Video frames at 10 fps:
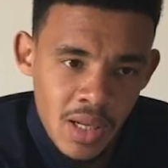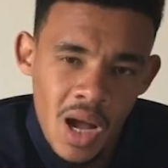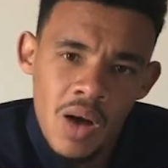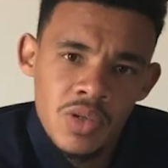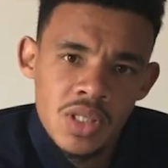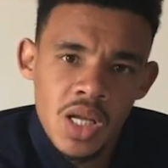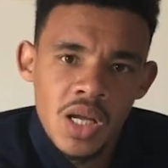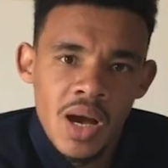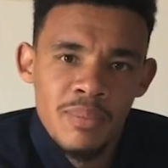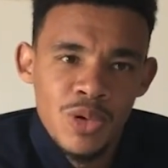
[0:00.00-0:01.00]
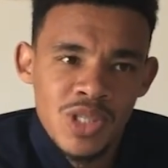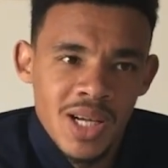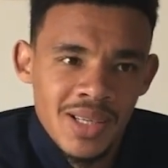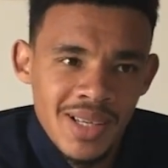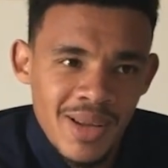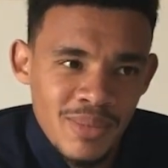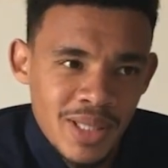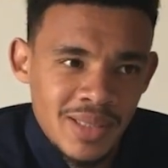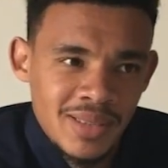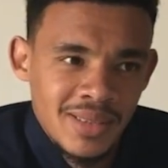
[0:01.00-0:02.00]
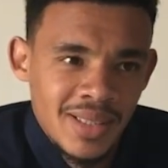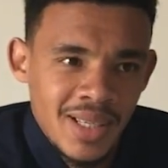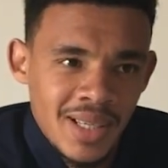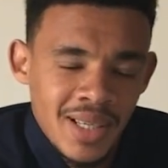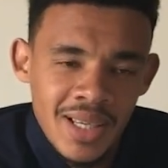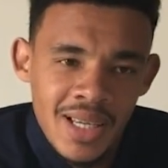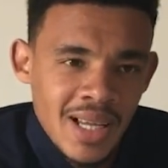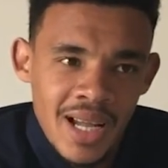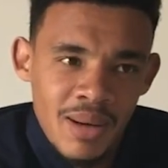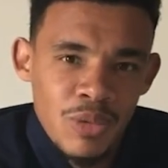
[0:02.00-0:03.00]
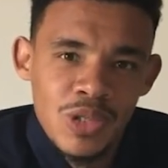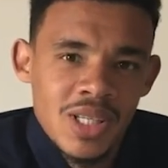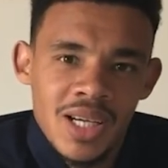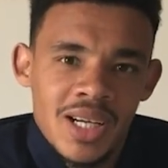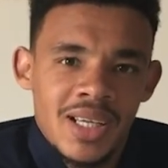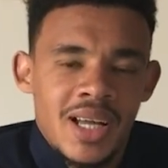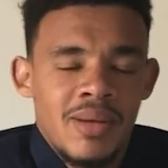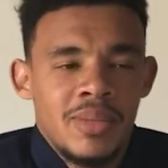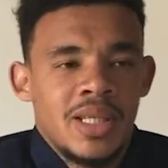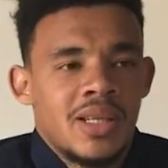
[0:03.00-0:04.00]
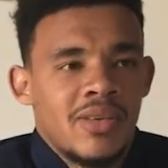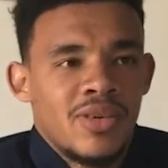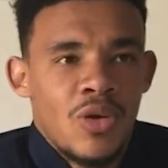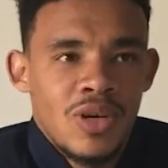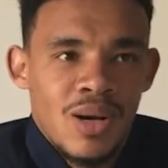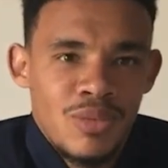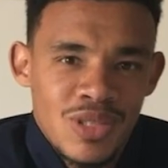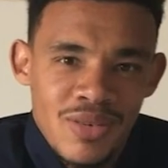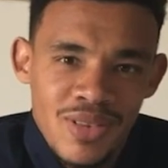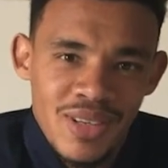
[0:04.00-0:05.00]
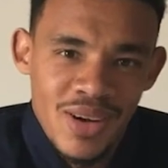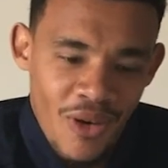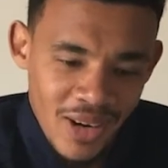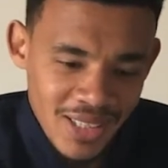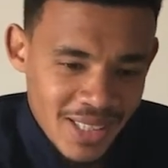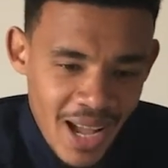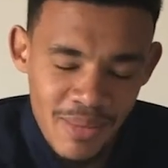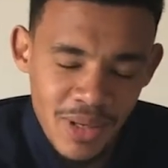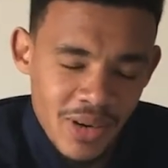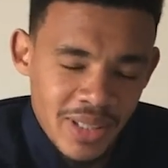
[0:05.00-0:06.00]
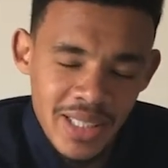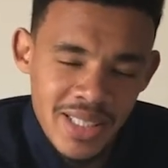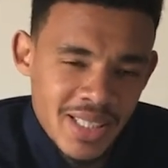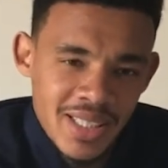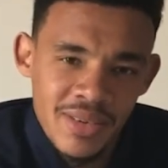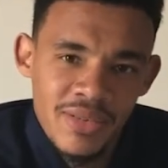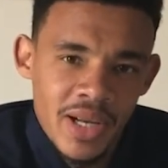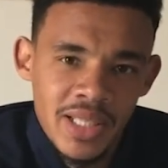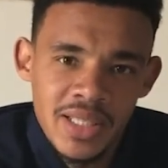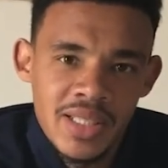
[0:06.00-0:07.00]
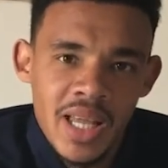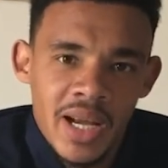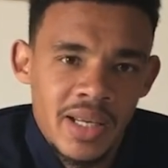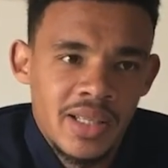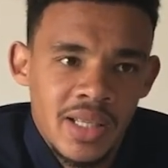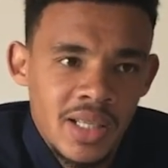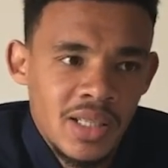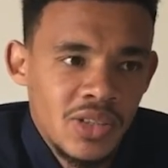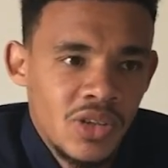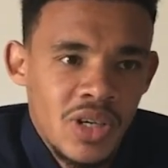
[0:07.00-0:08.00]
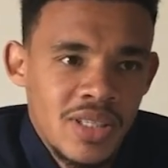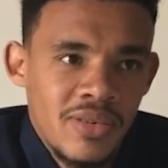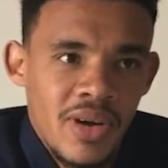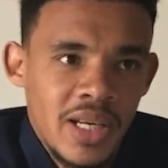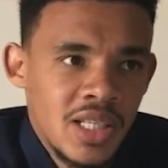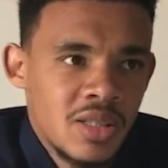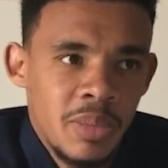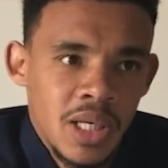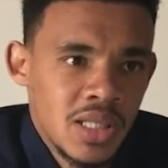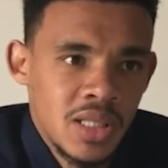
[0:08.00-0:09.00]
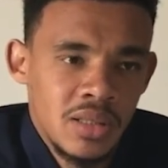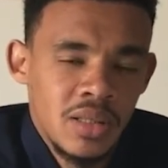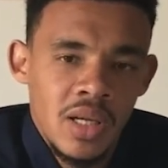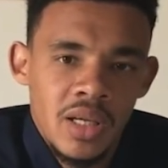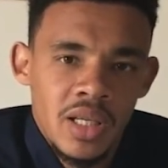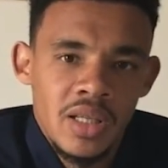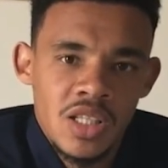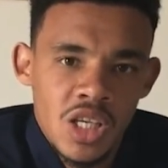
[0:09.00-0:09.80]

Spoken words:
I would say Gabuza. I've known Gabuza for the longest time now, and he's just the funniest character. He's the funniest person in the